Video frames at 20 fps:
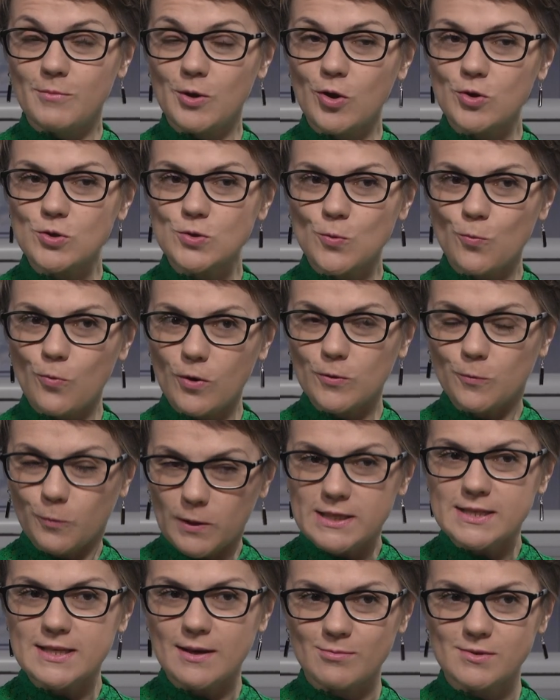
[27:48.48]
Because what
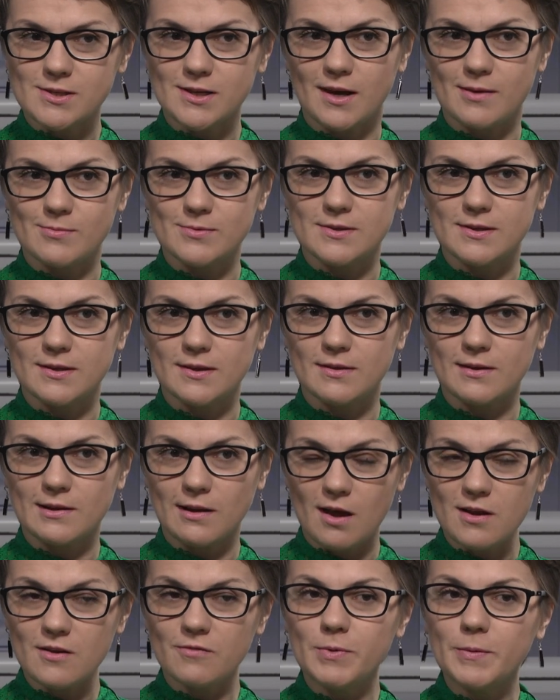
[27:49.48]
we sometimes see that
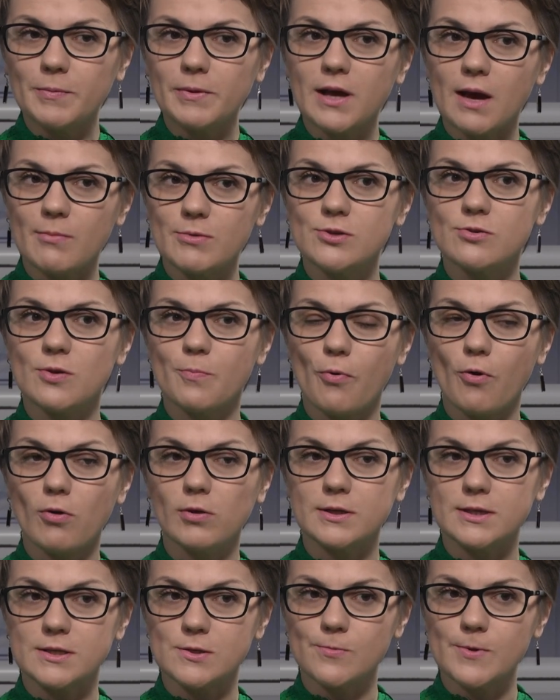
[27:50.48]
a lot of people come into the
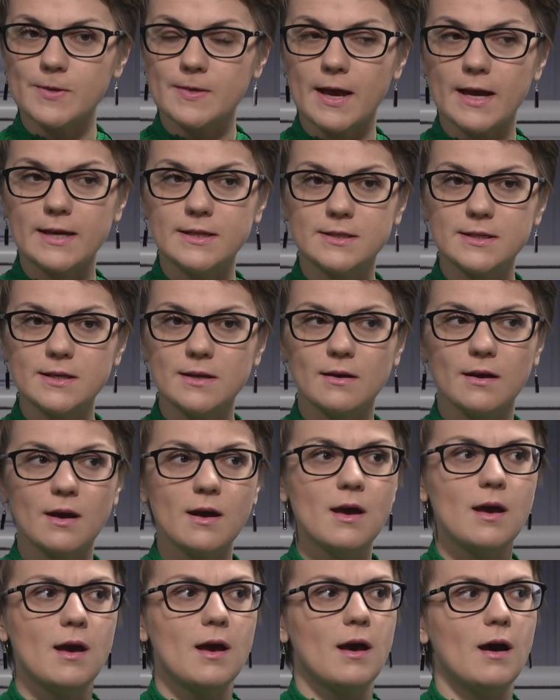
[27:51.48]
politics with the idea
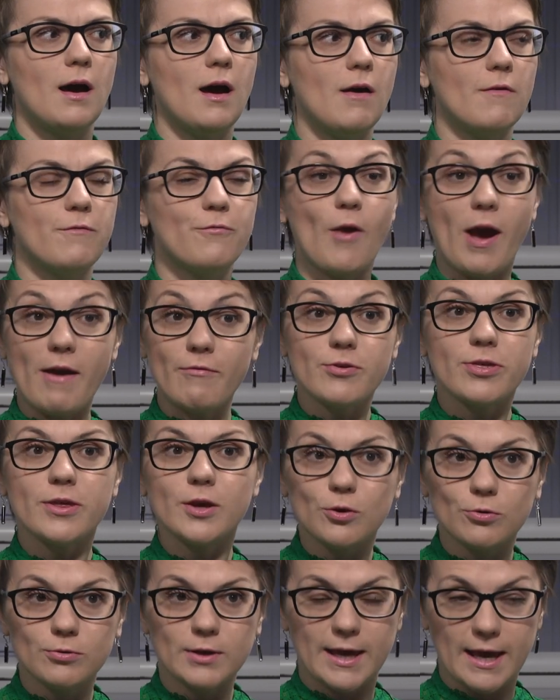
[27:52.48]
uh, for
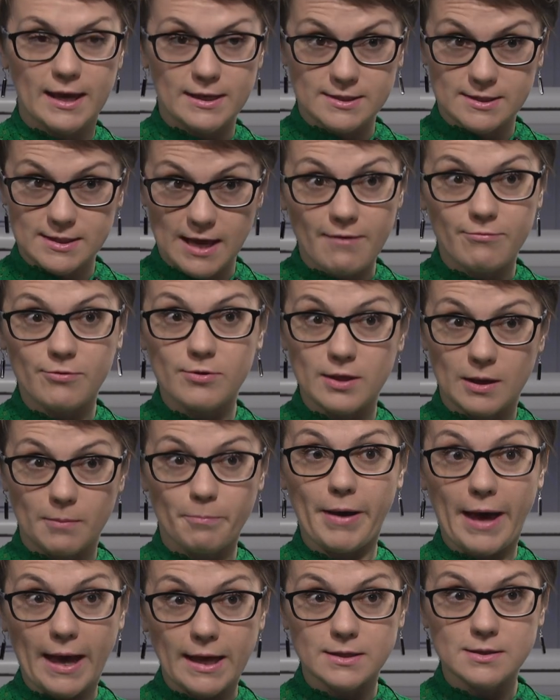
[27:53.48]
everything good against everything
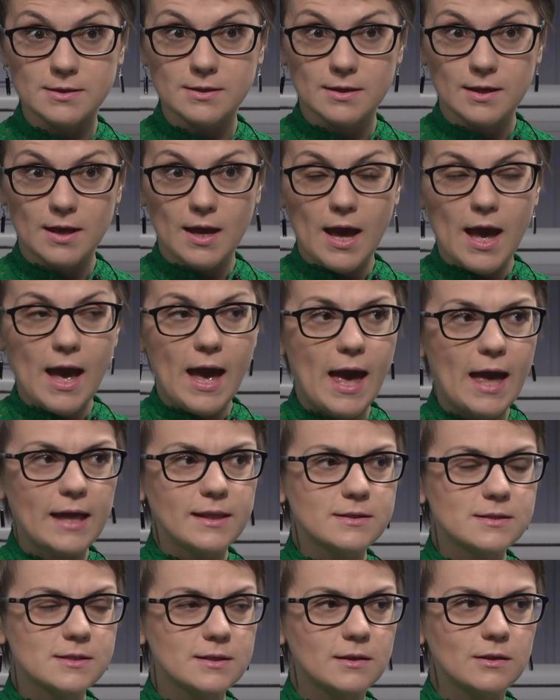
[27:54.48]
bad, mm -hmm.
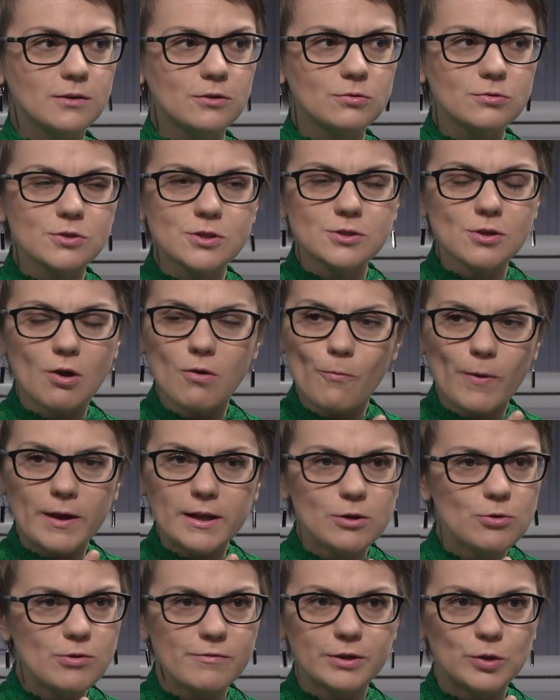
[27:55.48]
and you don't
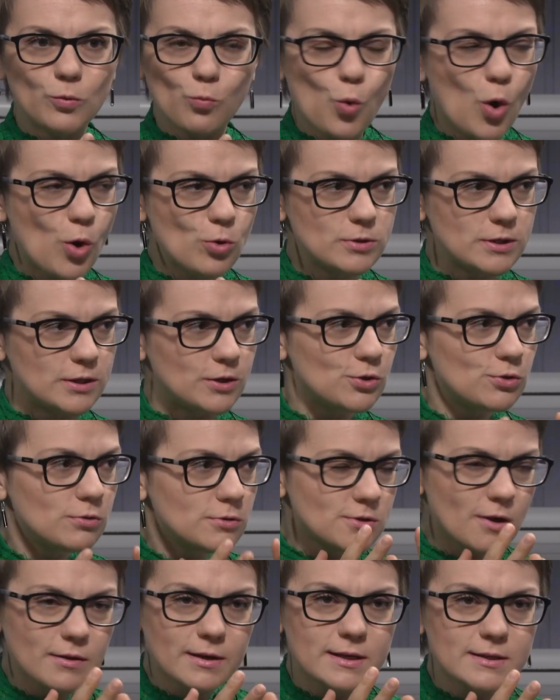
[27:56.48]
when you even voting, you
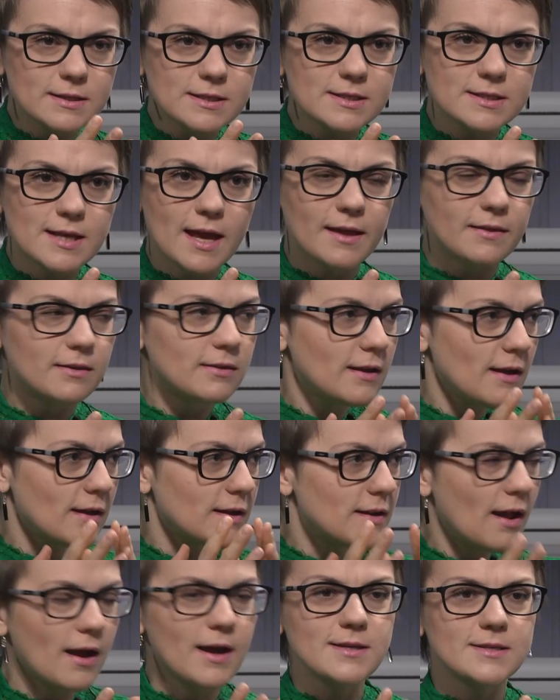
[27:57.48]
don't understand. They
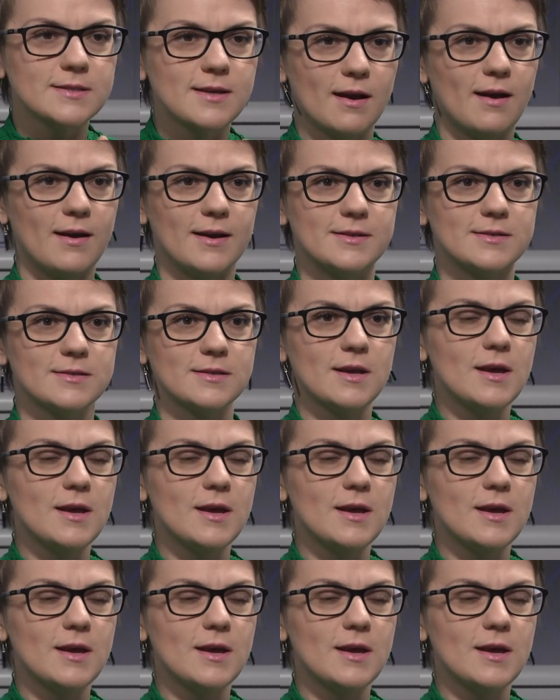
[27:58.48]
are nice guys,